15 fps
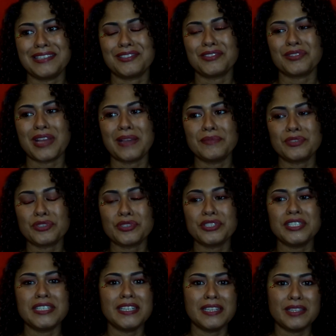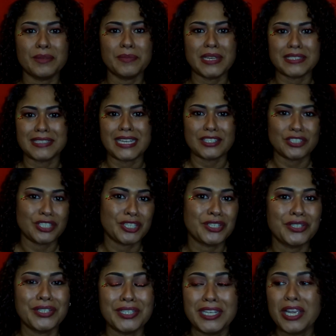So I'm sure she did the best that she
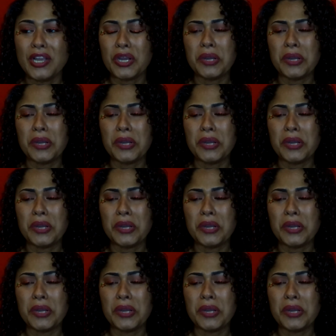could.